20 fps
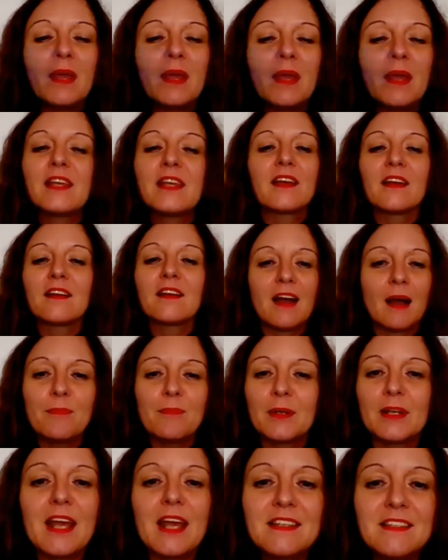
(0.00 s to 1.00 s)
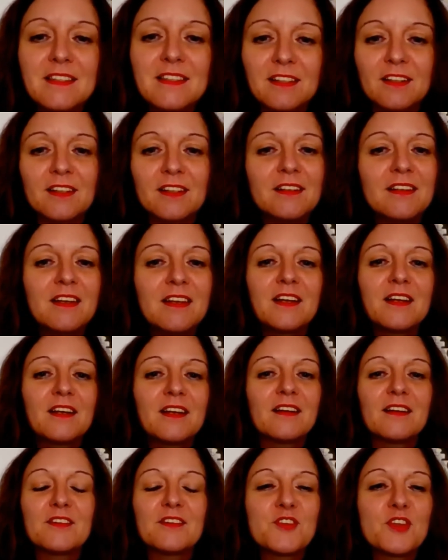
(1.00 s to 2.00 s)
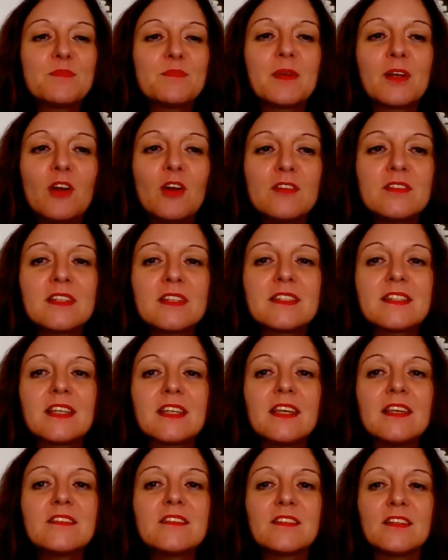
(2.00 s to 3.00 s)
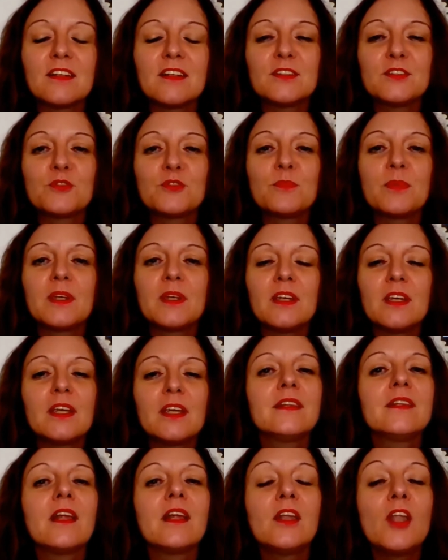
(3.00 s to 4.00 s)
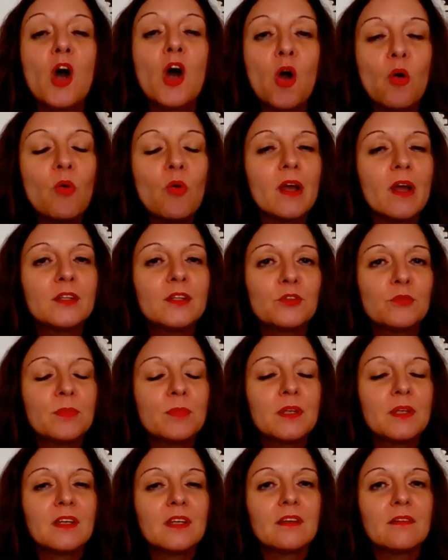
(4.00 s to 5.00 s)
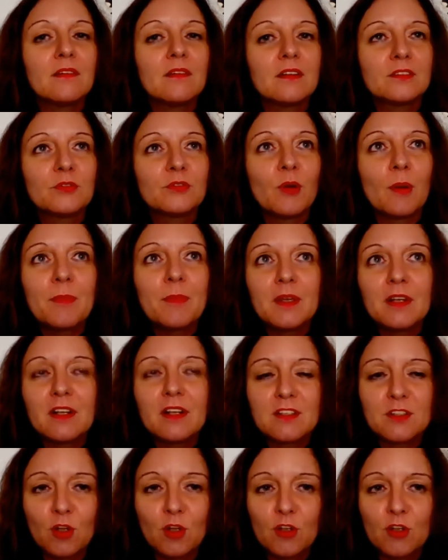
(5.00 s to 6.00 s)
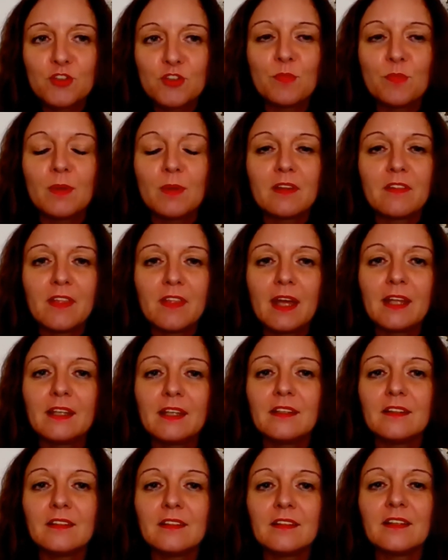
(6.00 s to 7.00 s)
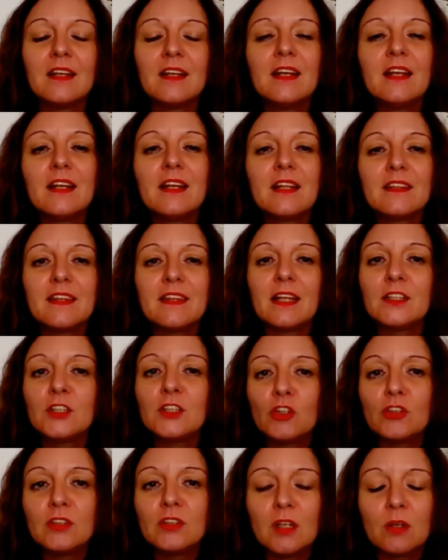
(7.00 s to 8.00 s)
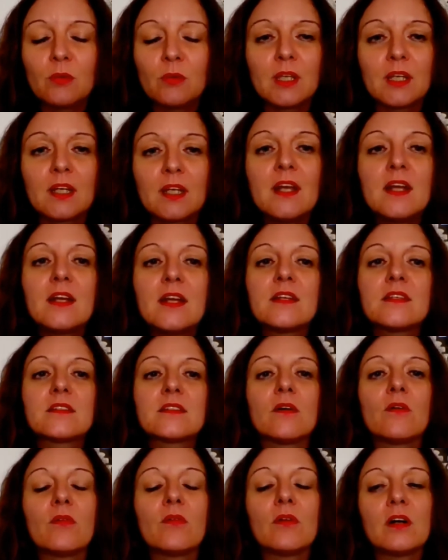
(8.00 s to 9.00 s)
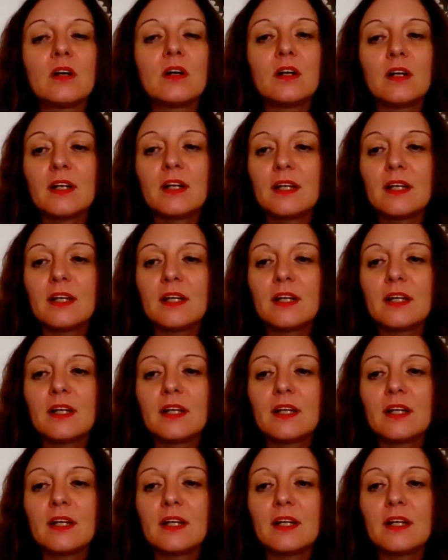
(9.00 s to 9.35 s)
making up an answer, just because it's easier to be in the know and to be to appear as knowledgeable than not knowing. So